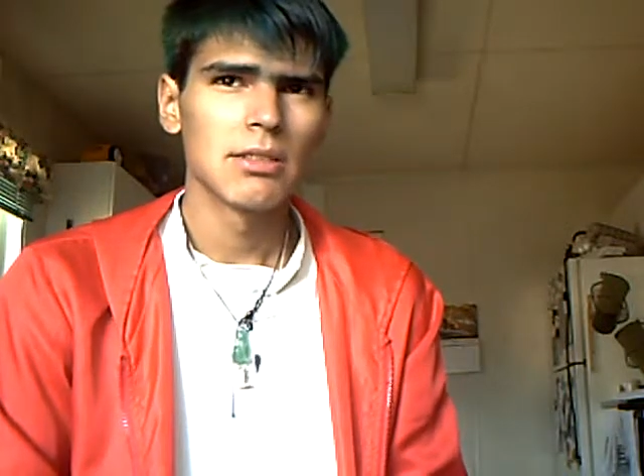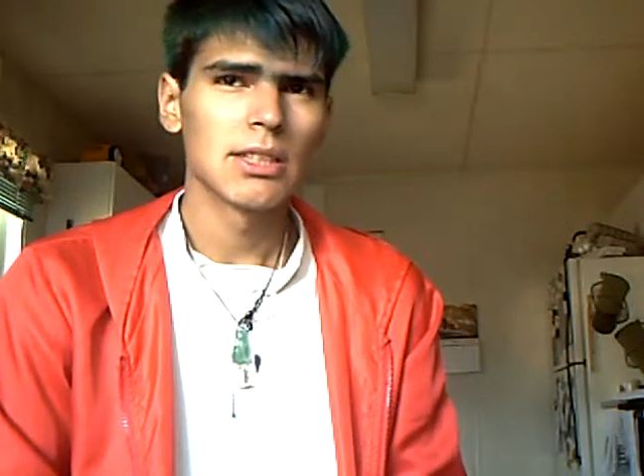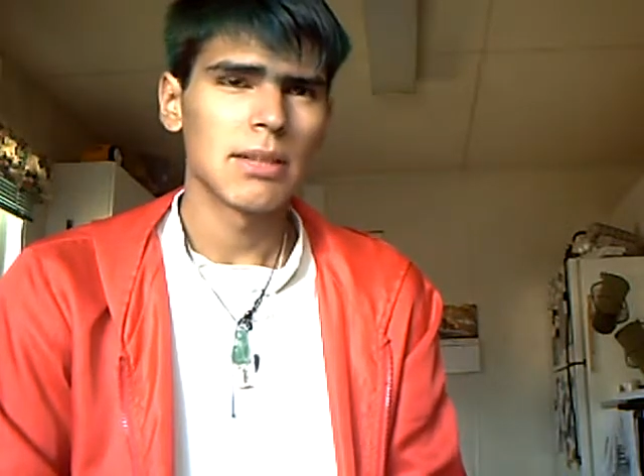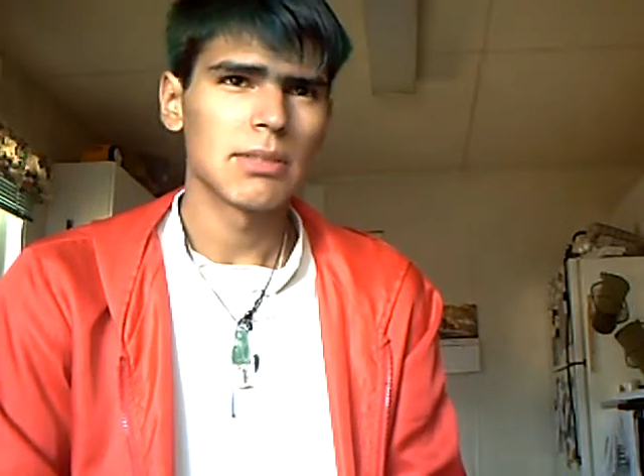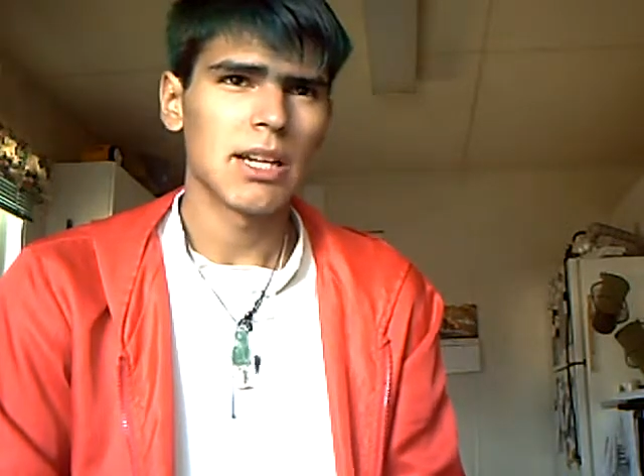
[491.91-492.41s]

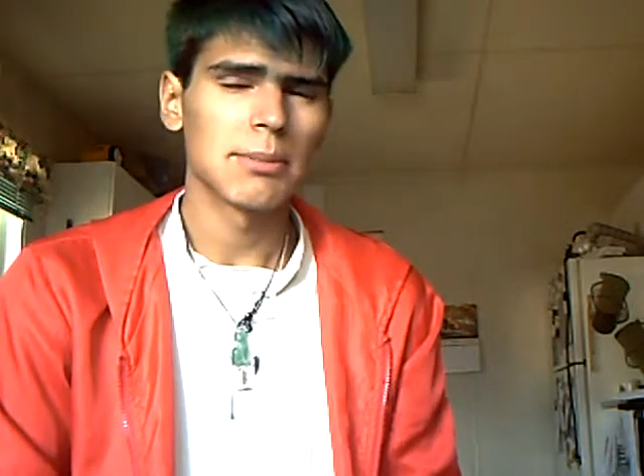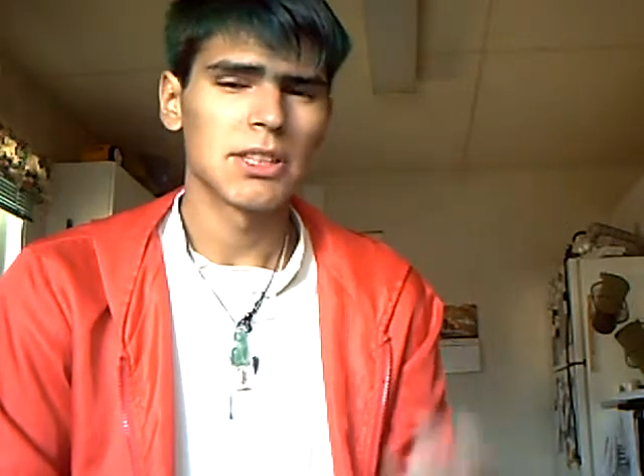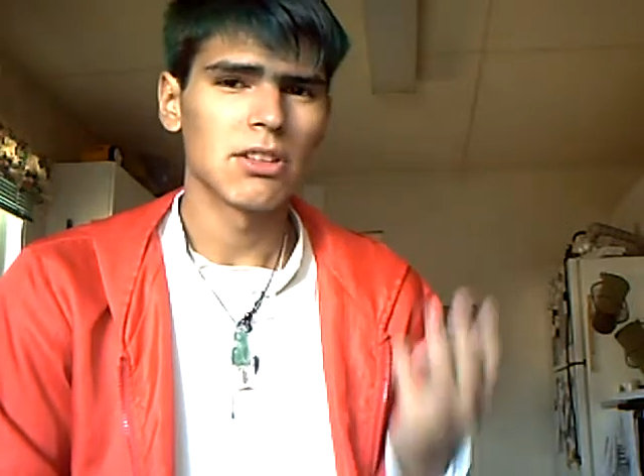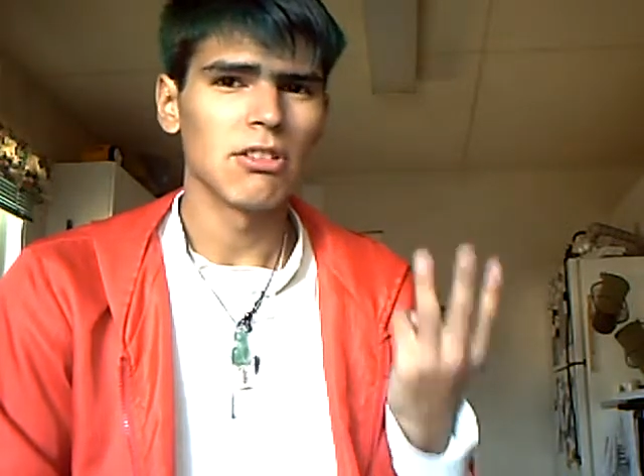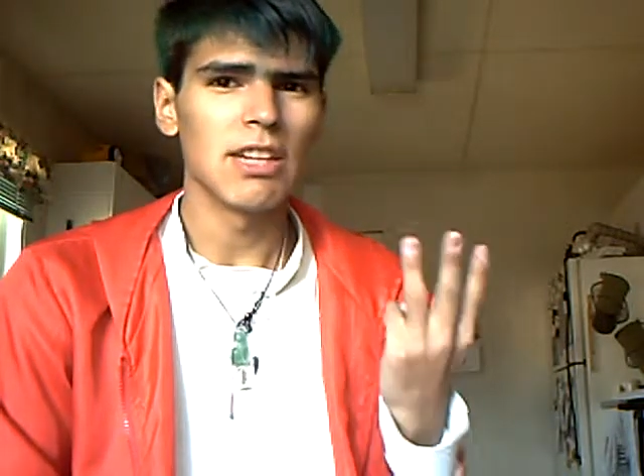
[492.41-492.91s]

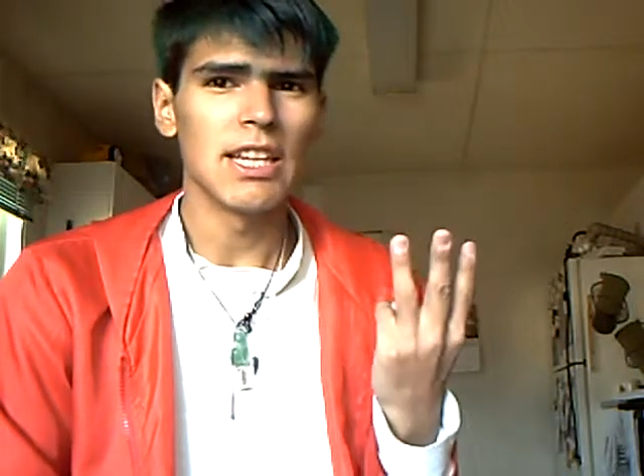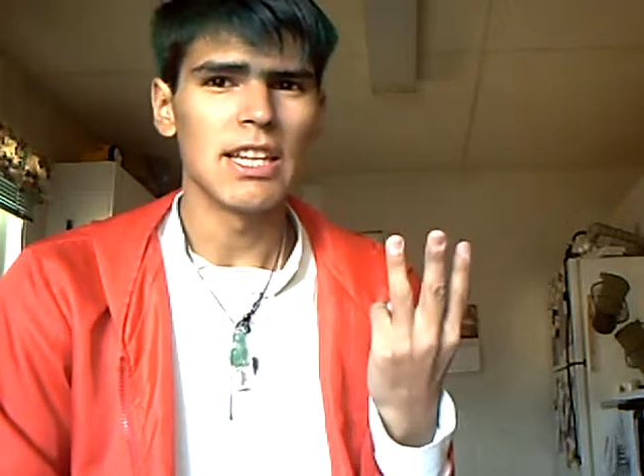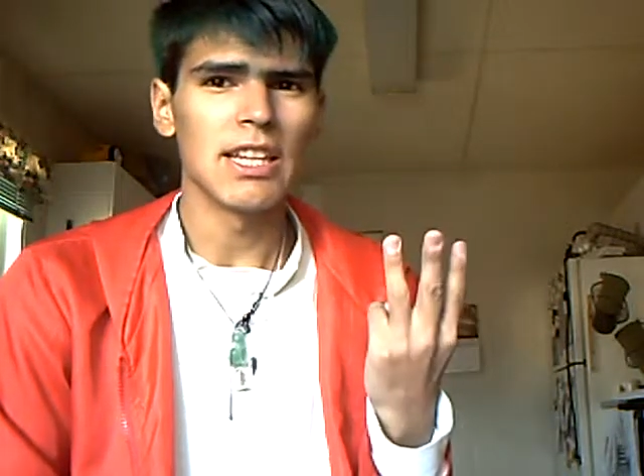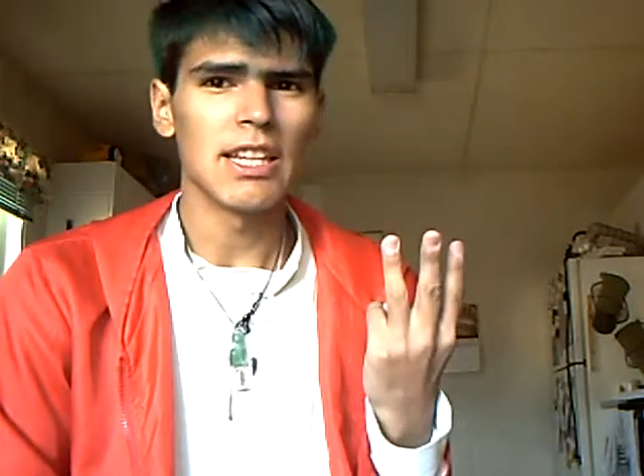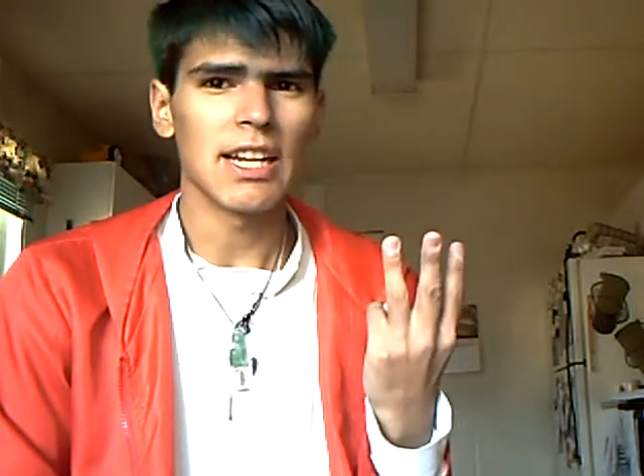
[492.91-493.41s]
Sometimes
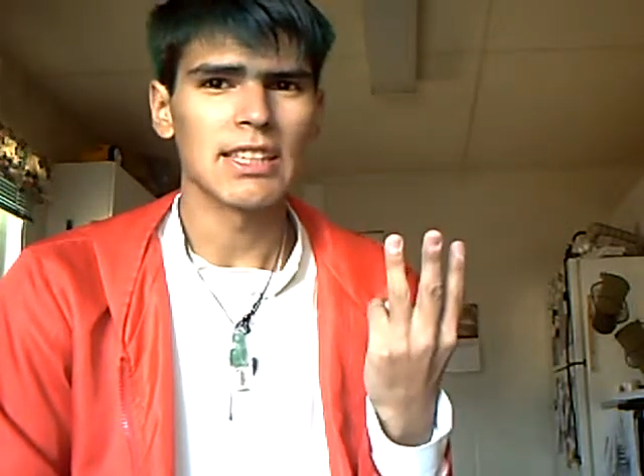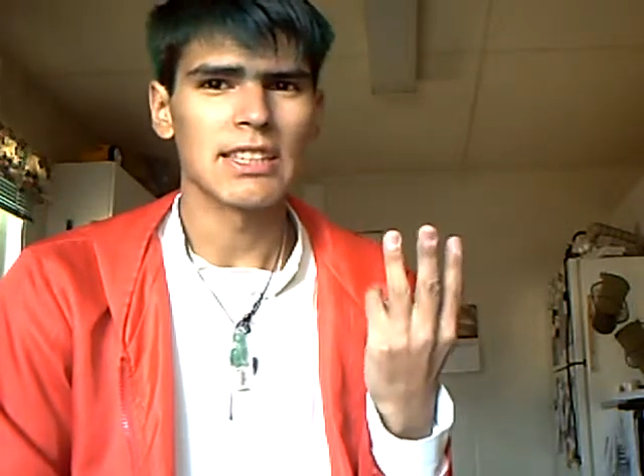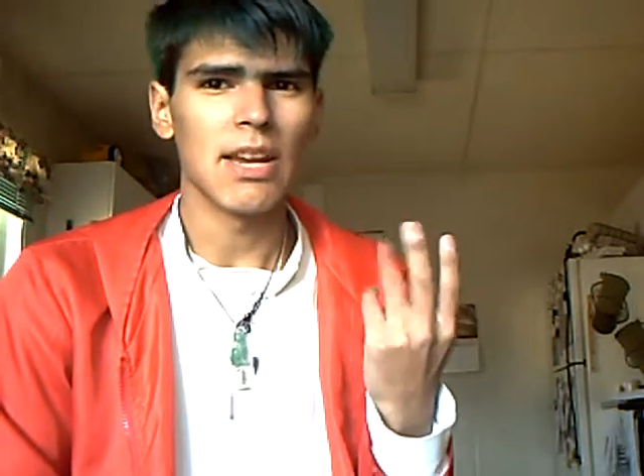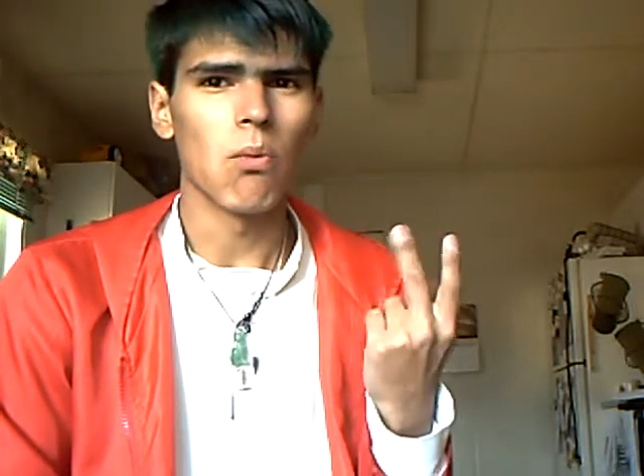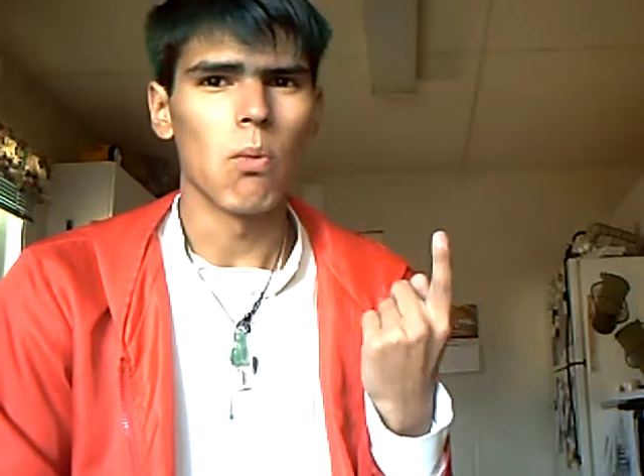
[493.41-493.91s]
3, the
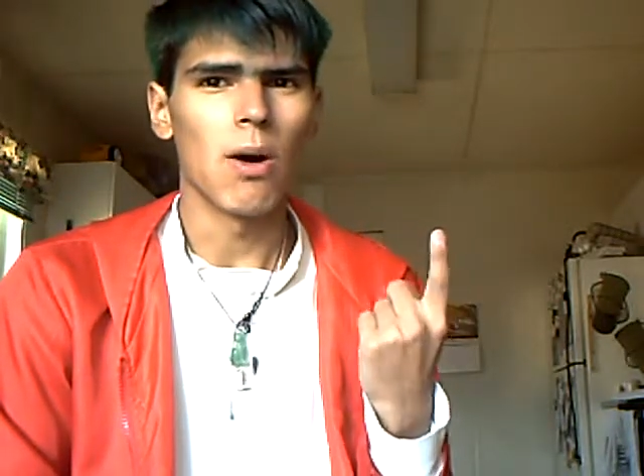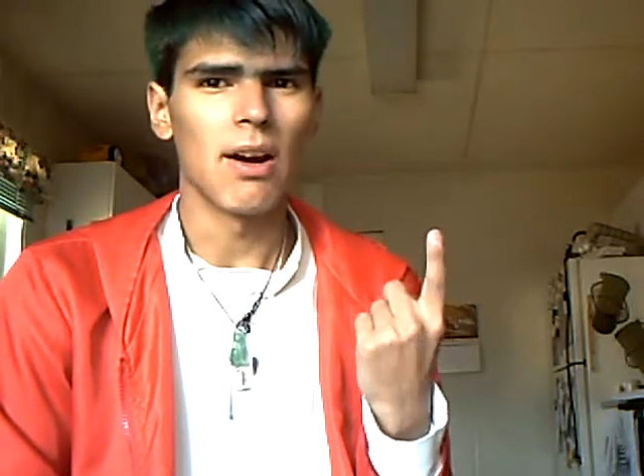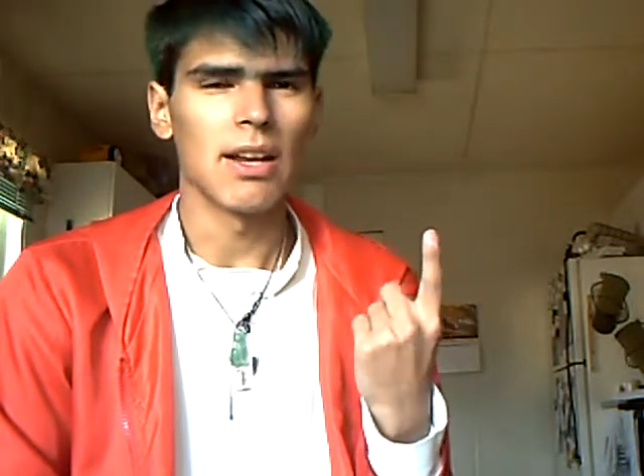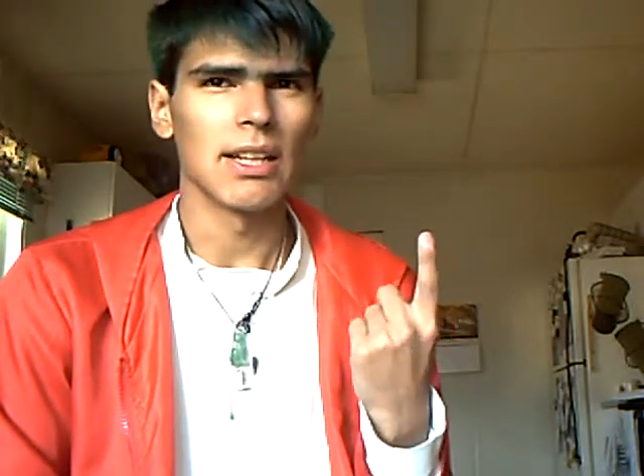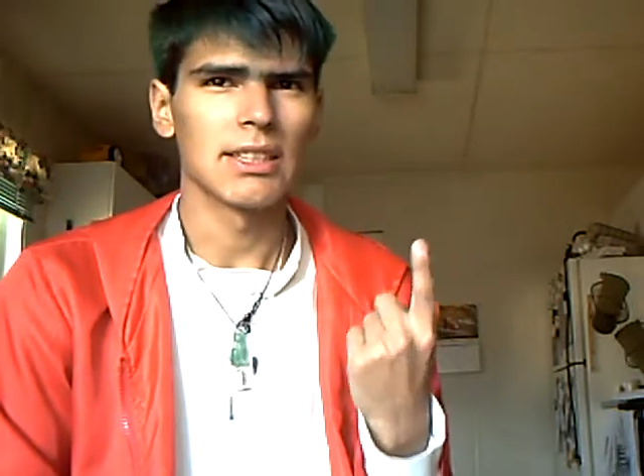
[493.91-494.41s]
next day
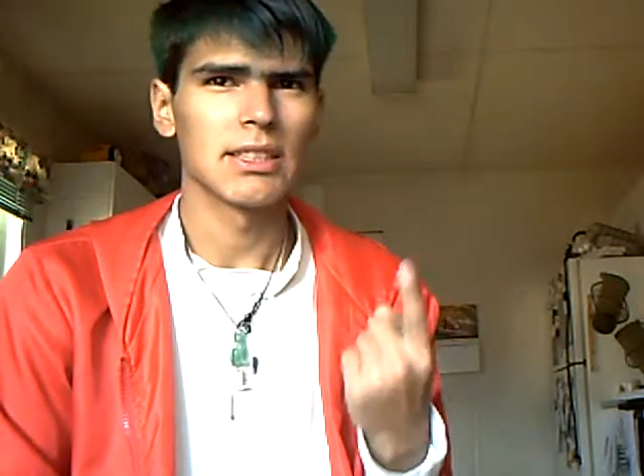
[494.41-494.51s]
1.